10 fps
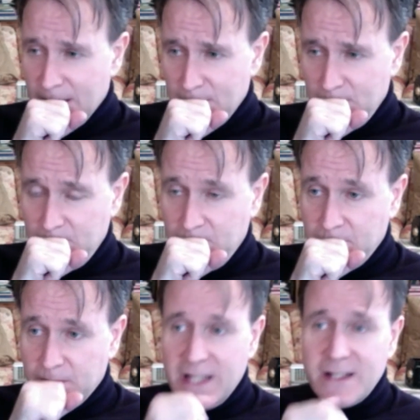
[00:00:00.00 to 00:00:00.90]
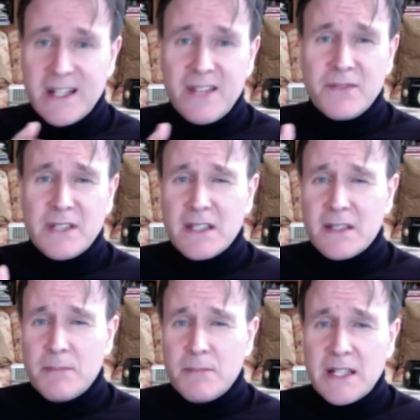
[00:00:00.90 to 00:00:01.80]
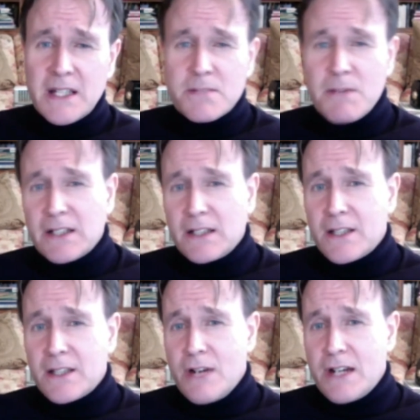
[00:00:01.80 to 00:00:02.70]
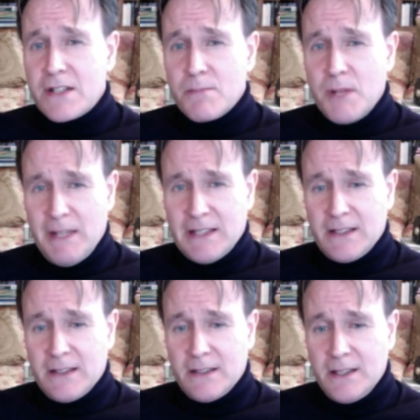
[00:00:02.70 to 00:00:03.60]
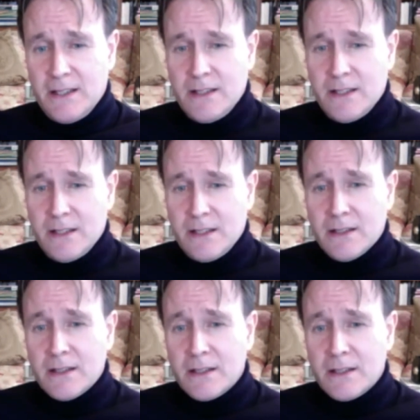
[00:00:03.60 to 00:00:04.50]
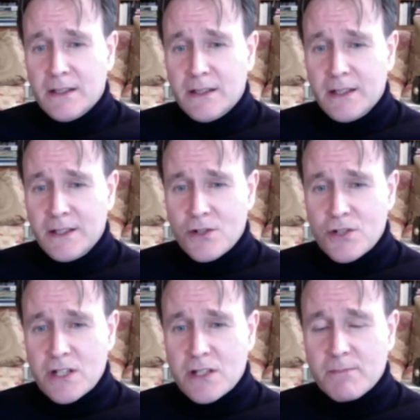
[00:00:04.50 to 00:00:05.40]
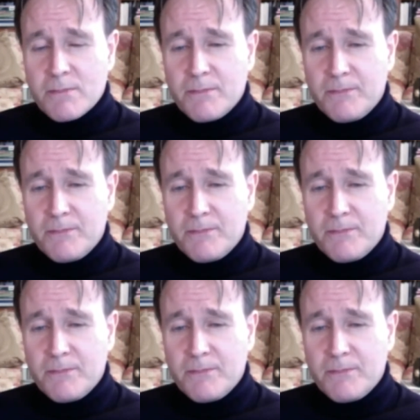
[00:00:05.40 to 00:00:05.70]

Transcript: And if the Building Smart Data Dictionary is implemented in your system.